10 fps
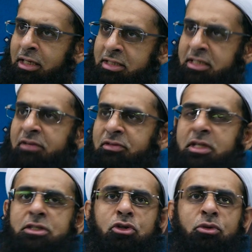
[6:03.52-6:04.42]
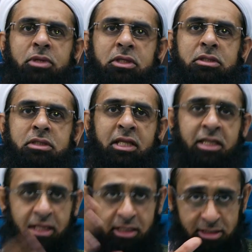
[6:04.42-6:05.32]
has given us so much and
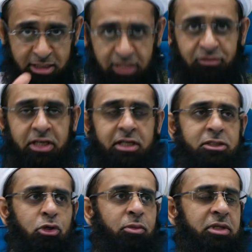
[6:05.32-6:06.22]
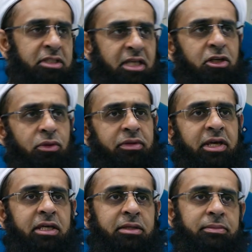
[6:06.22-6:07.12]
that He is giving us so much, then you'll
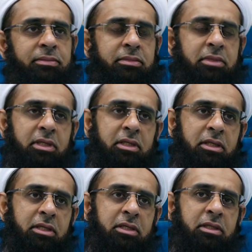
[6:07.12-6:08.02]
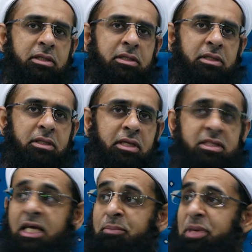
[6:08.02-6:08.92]
thank Him.
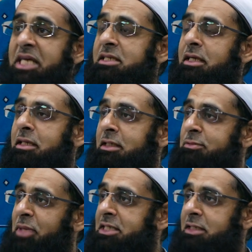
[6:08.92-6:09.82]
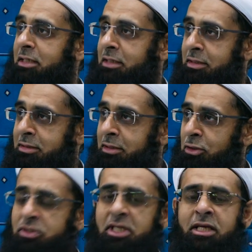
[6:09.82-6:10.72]
It's like basic things, basic things.
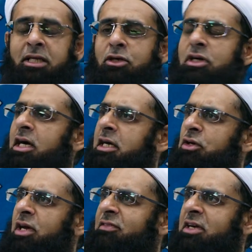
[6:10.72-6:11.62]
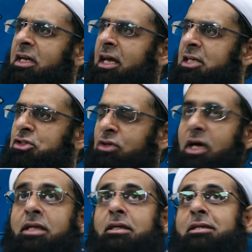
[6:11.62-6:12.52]
You're sitting in your car and you're having a nice
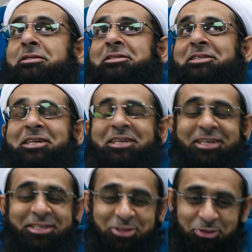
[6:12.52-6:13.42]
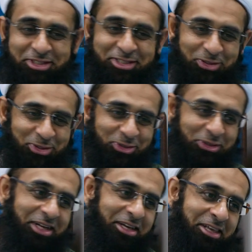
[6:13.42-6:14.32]
ride. It's, it's a reason to
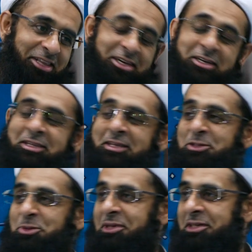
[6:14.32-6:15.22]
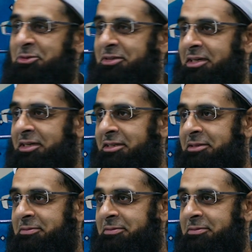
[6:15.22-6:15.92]
thank Allah subhanahu wa ta'ala.